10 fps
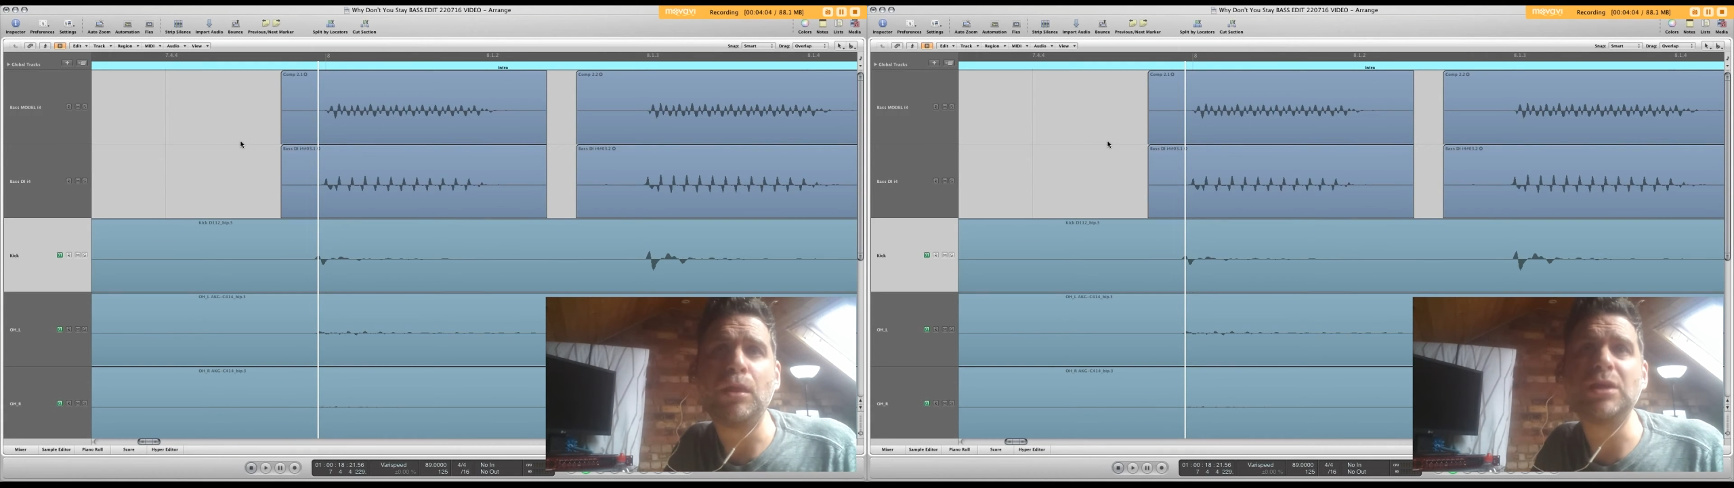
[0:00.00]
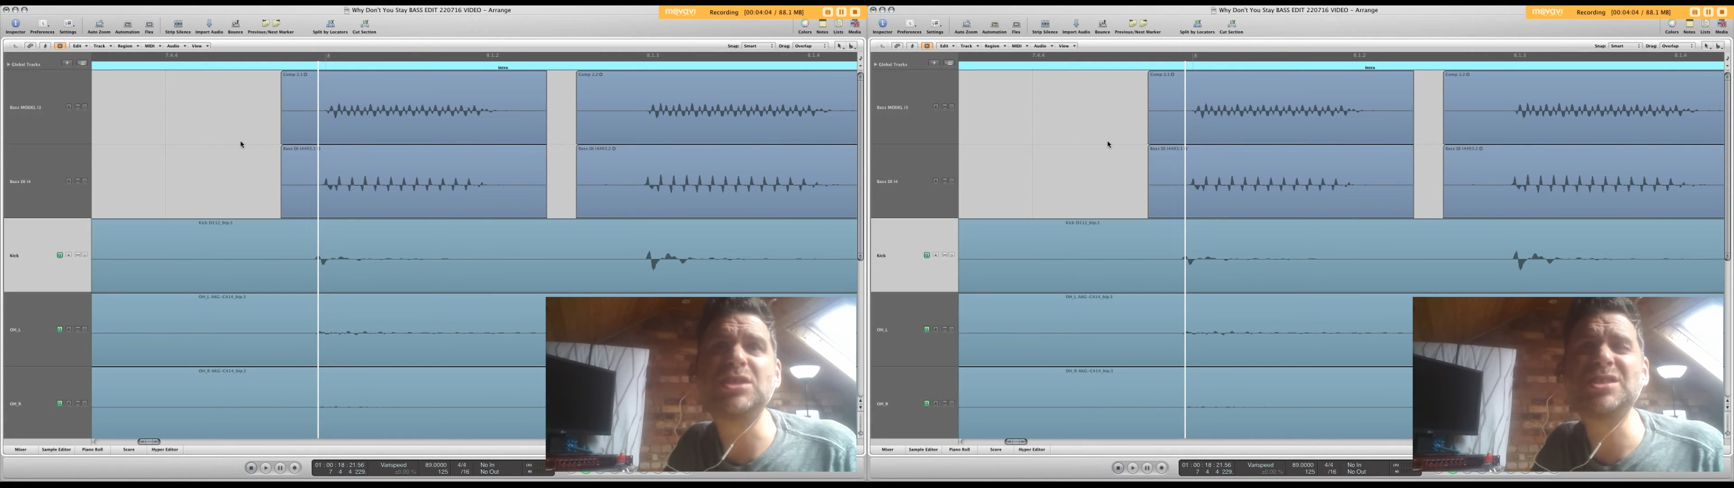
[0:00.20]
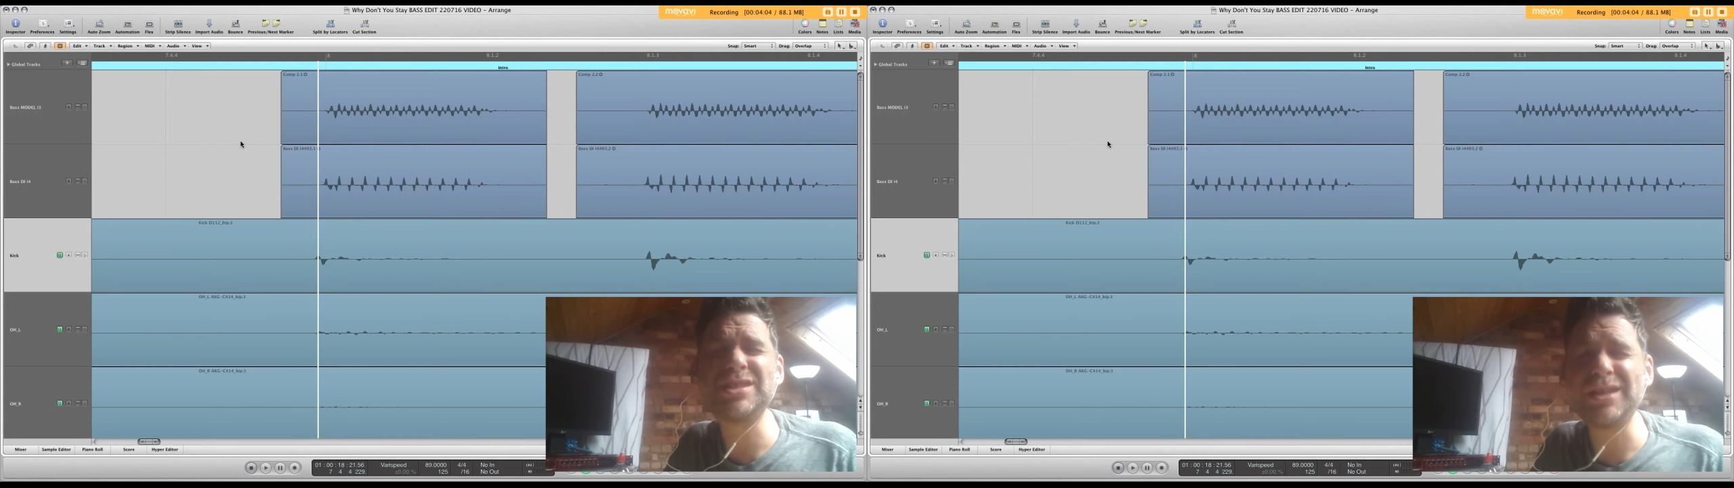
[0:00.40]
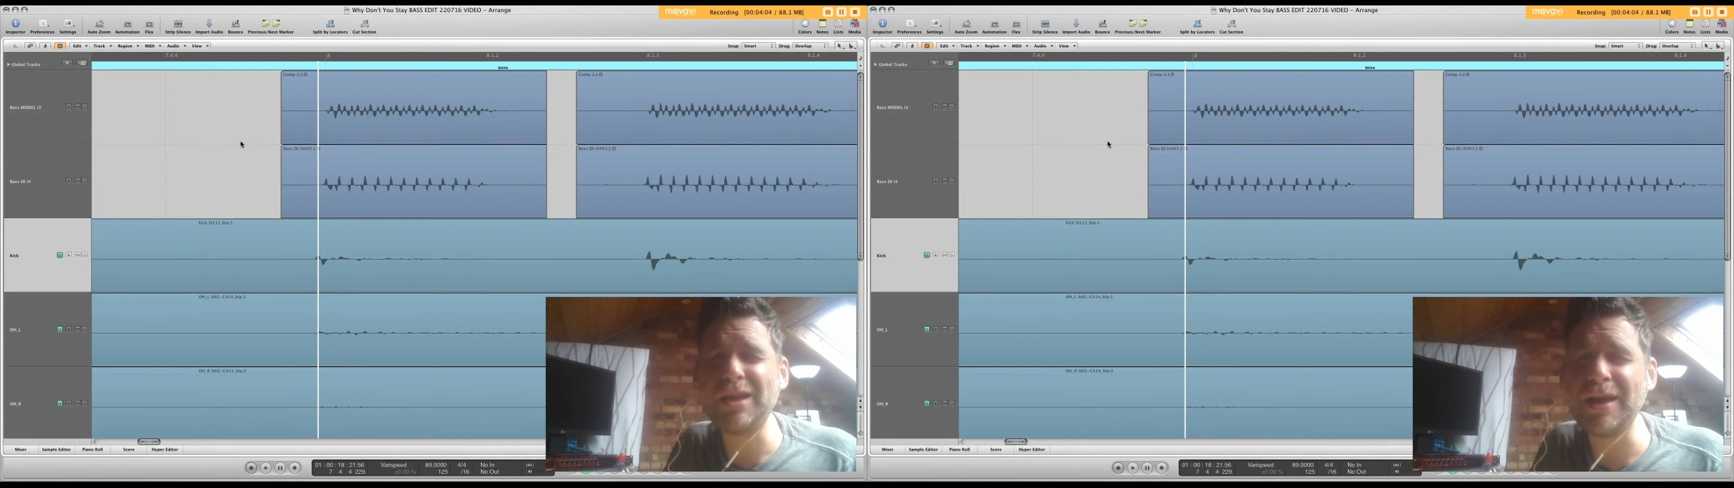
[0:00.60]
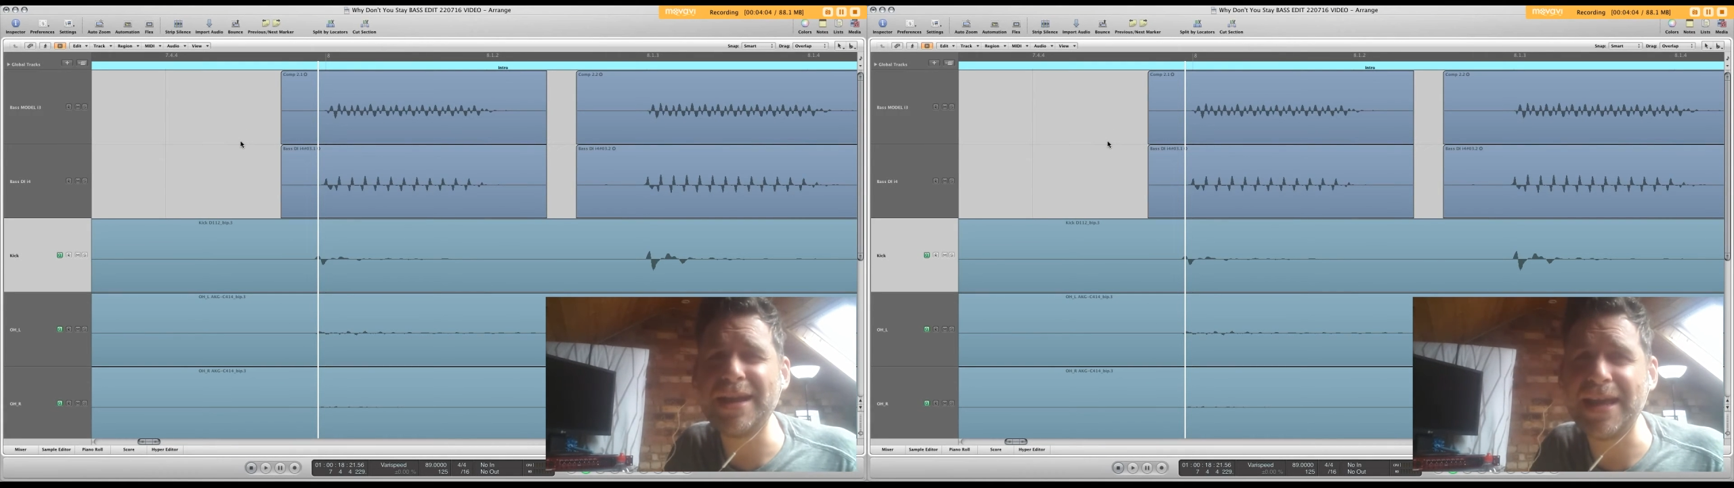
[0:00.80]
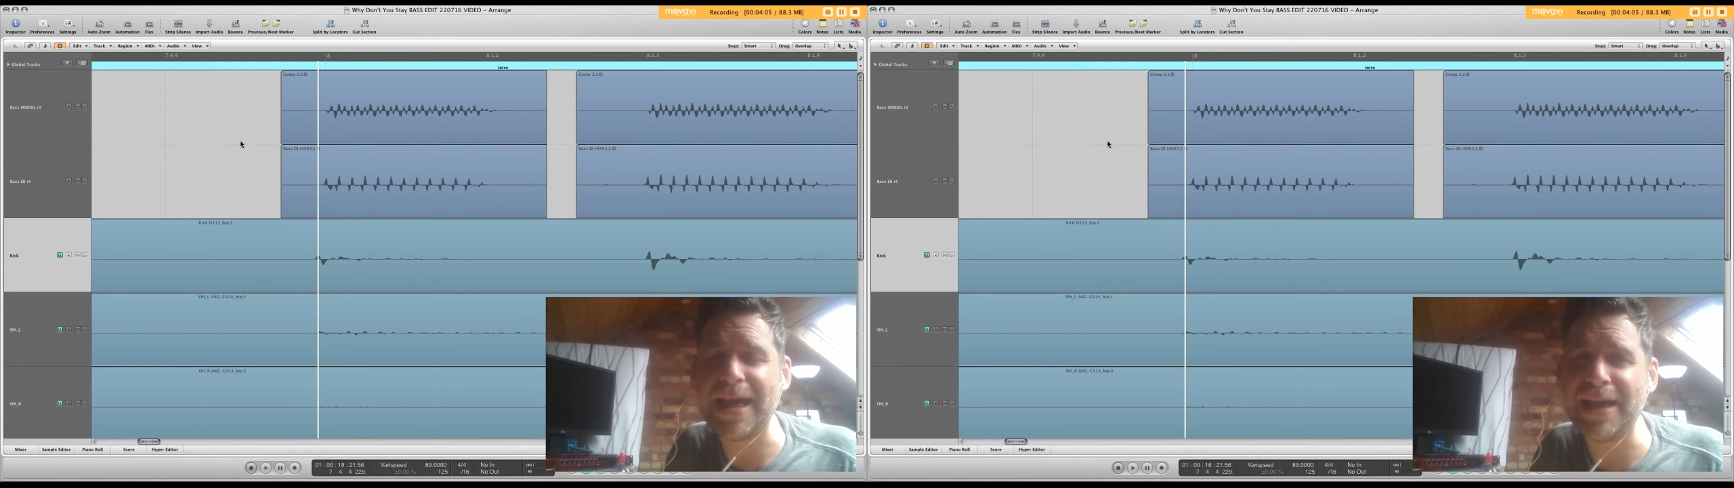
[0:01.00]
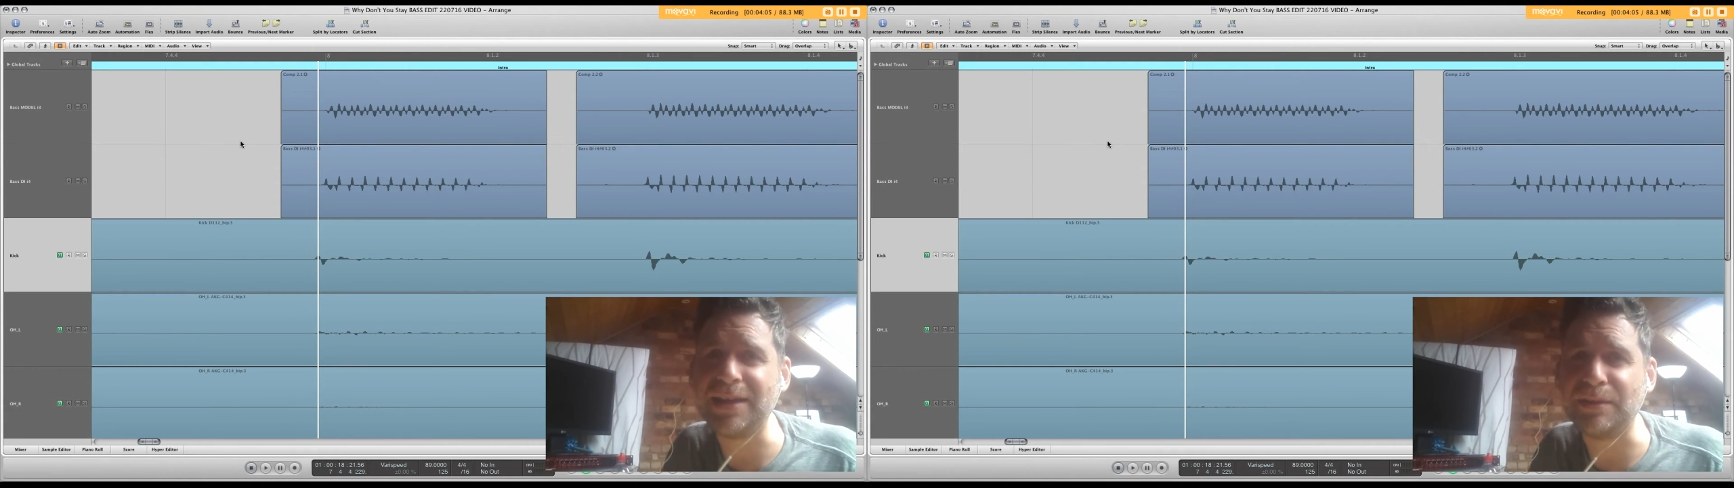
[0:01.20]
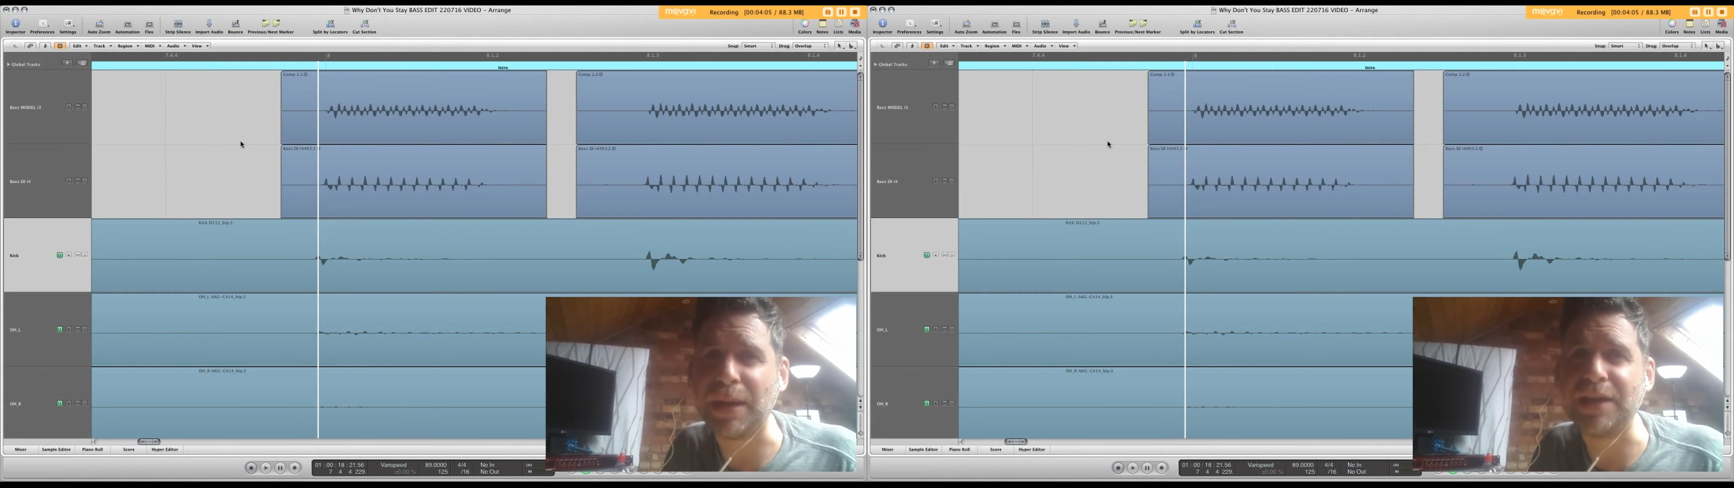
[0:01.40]
slightly ahead
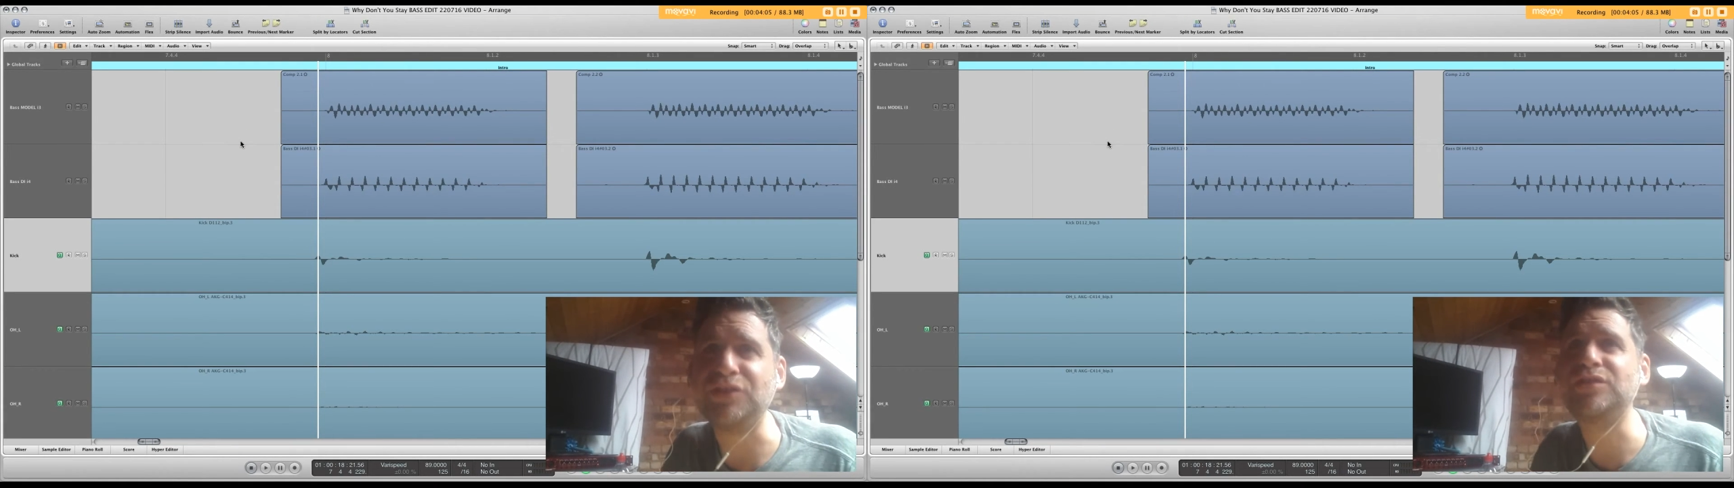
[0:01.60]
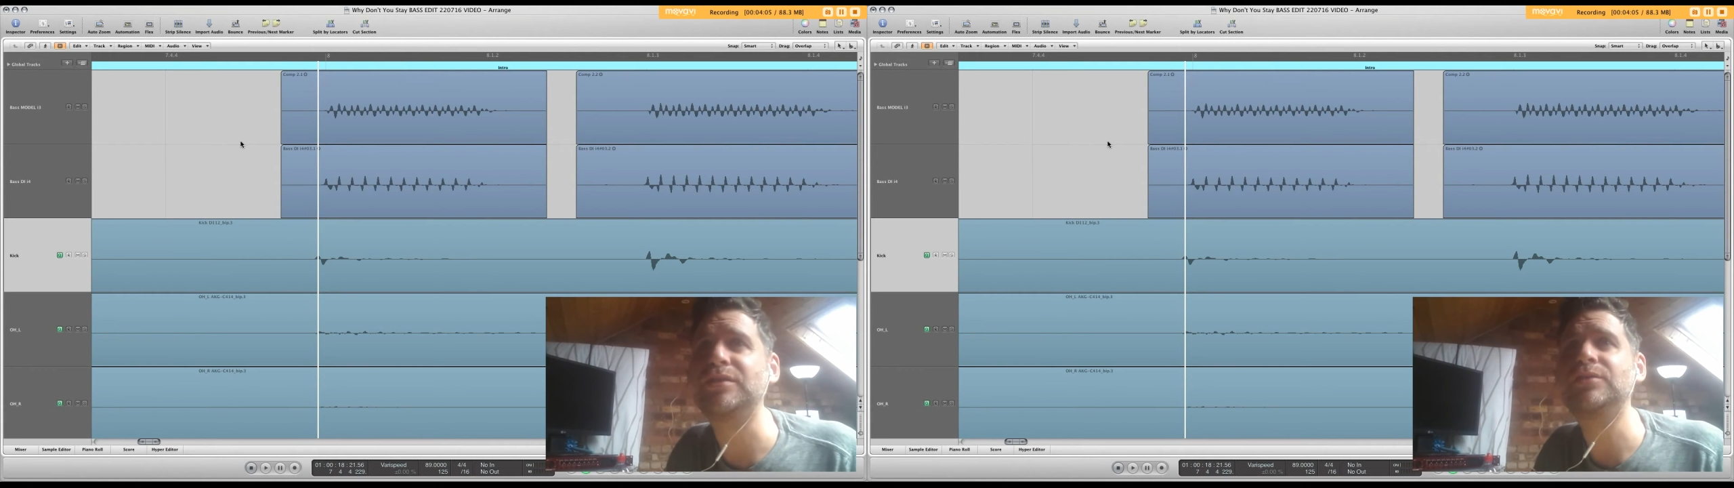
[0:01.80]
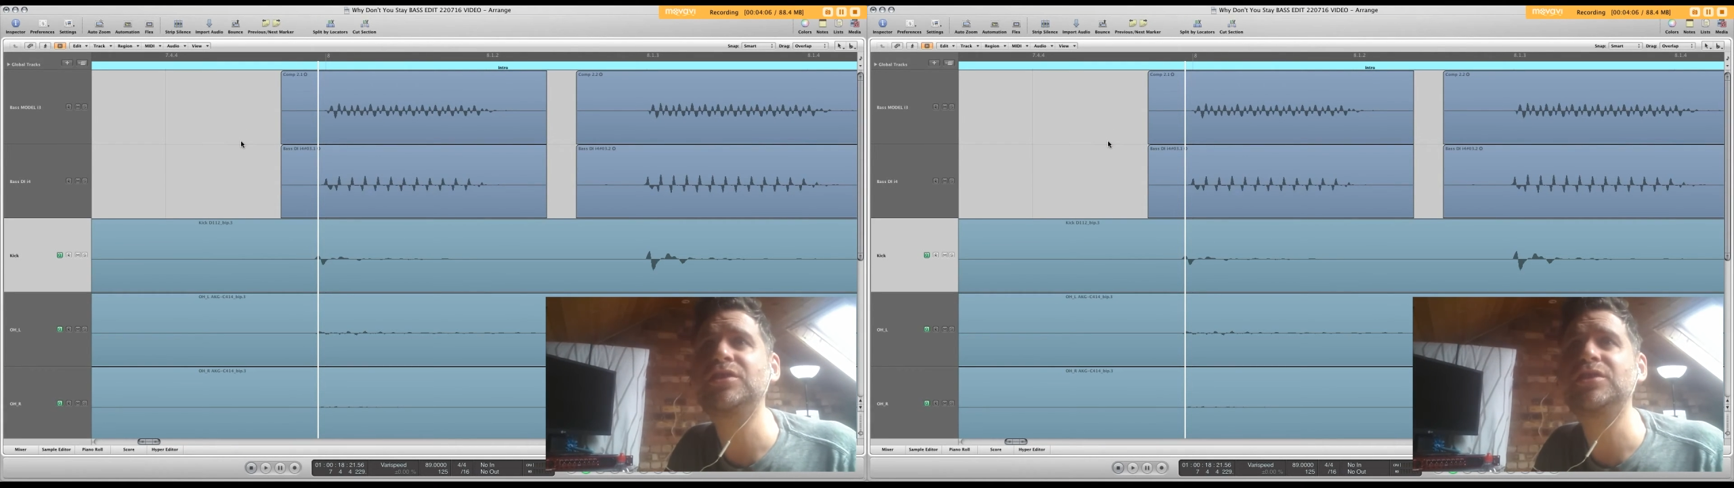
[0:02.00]
of the bass,